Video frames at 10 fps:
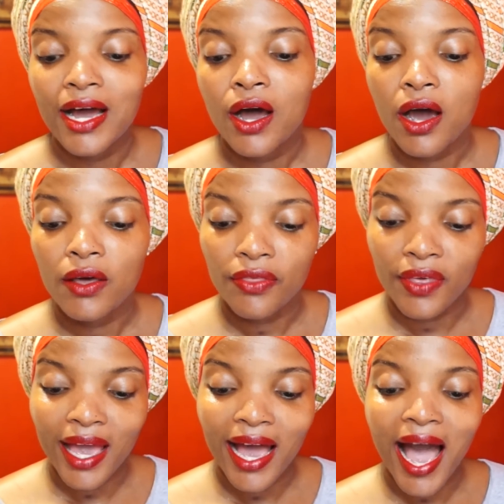her
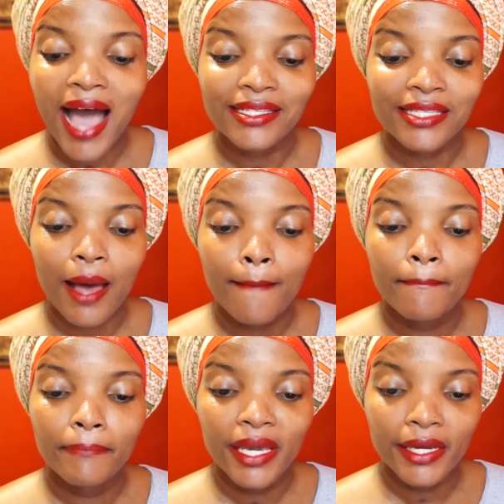there as a
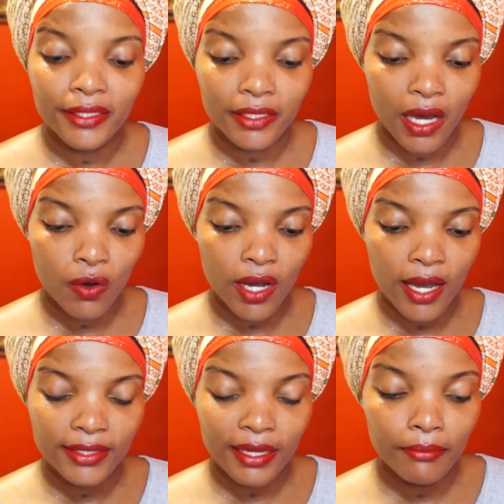maid. Now,
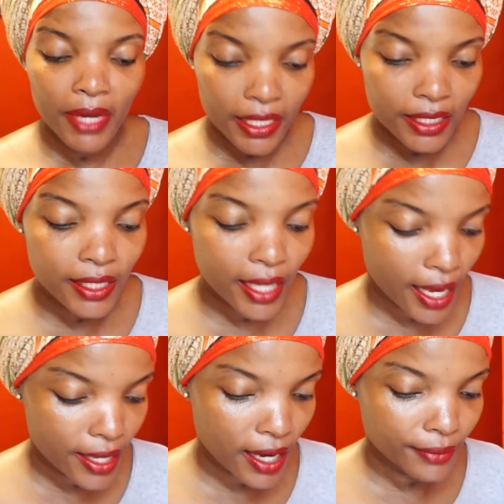guys, a maid in
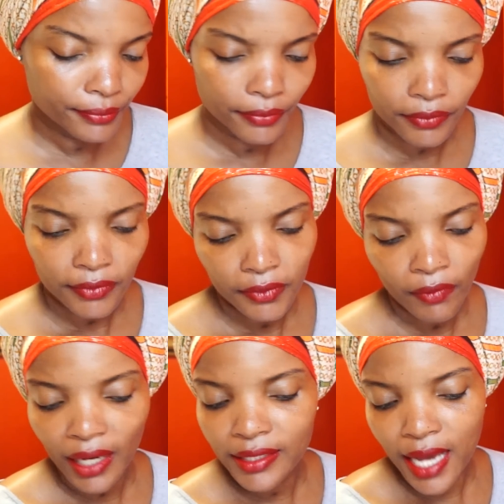Kenya
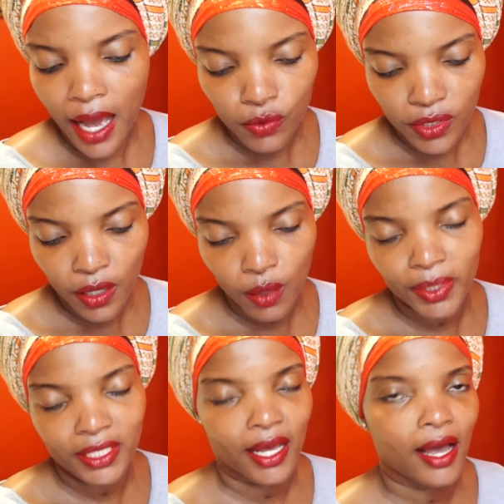is a house
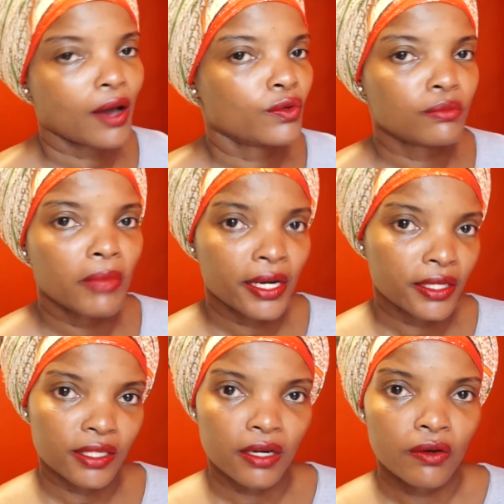help, is a house
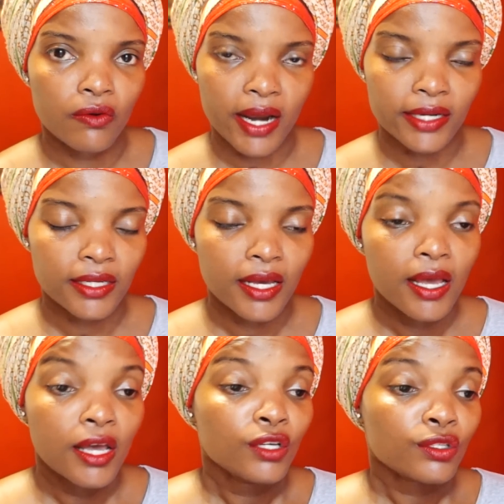manager, all right?
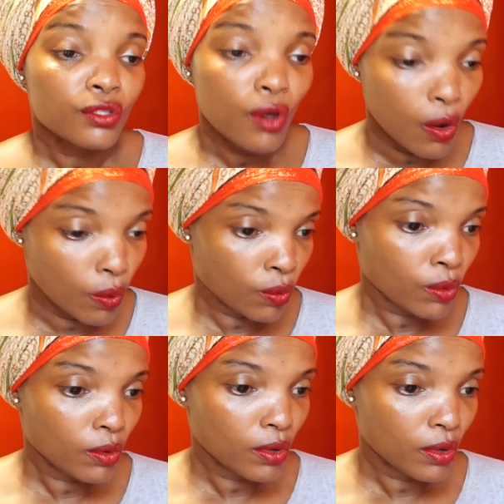So,